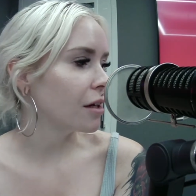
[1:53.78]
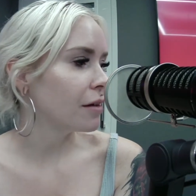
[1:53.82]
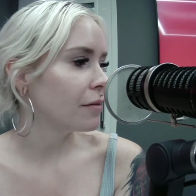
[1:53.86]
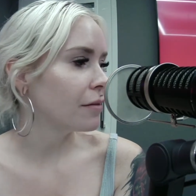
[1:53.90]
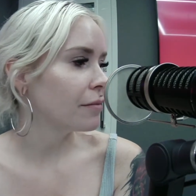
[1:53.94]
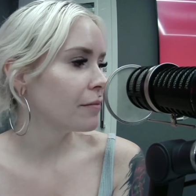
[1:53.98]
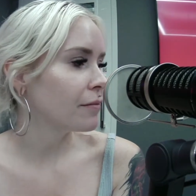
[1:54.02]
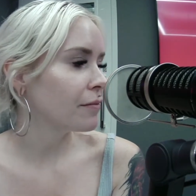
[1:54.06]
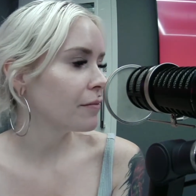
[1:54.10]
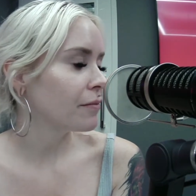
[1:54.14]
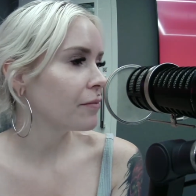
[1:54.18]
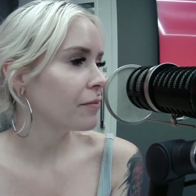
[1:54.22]

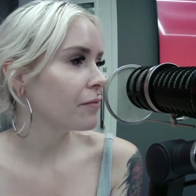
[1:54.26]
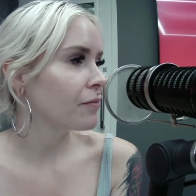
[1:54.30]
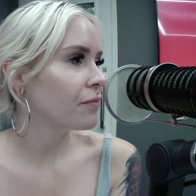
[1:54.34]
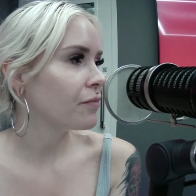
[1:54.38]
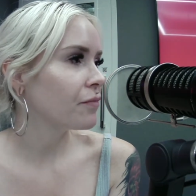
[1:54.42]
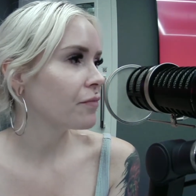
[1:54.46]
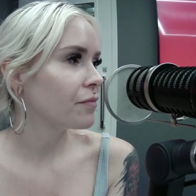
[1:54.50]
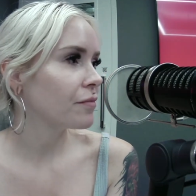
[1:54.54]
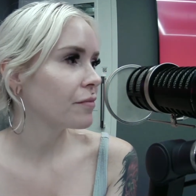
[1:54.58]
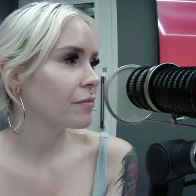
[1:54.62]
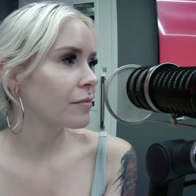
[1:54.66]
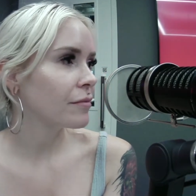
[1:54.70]
Yeah, it's
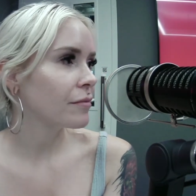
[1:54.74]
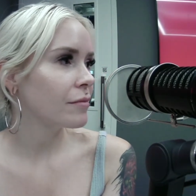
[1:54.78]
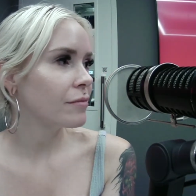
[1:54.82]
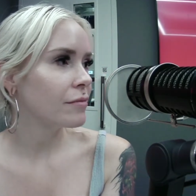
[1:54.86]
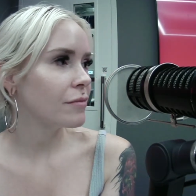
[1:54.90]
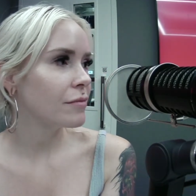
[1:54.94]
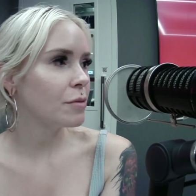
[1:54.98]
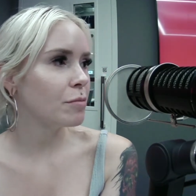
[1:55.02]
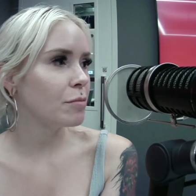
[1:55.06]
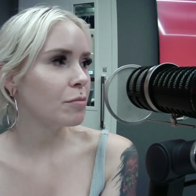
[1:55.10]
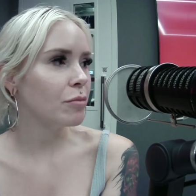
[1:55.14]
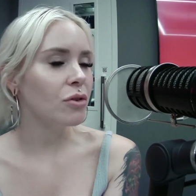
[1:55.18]
summertime.
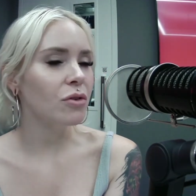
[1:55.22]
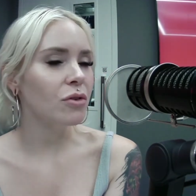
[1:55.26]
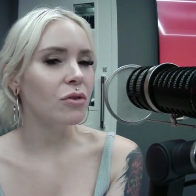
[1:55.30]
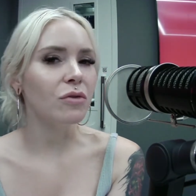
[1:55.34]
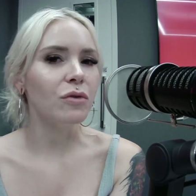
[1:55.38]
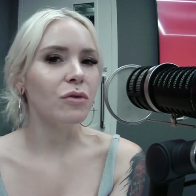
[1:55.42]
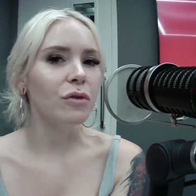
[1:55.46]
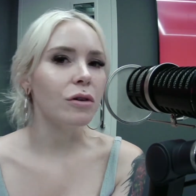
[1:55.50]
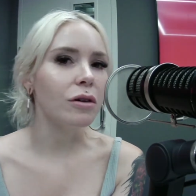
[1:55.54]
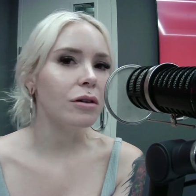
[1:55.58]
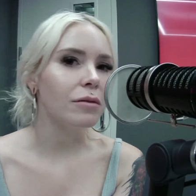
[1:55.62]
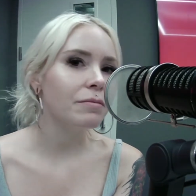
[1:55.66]
Summer
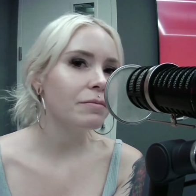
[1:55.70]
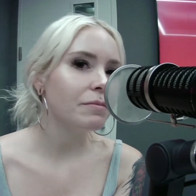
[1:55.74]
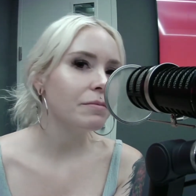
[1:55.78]
ain't over.